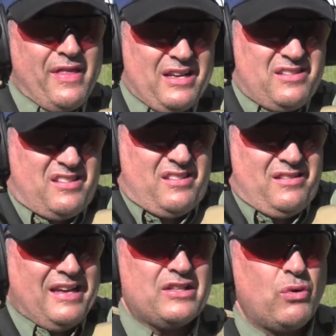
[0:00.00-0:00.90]
That's
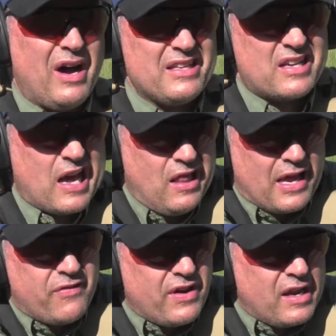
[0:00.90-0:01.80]
why. It's kind of
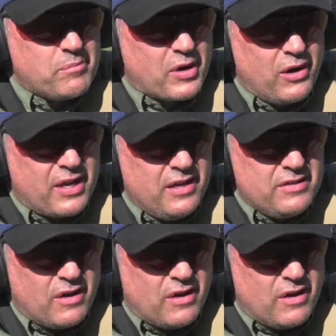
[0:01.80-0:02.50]
like if it ain't broken,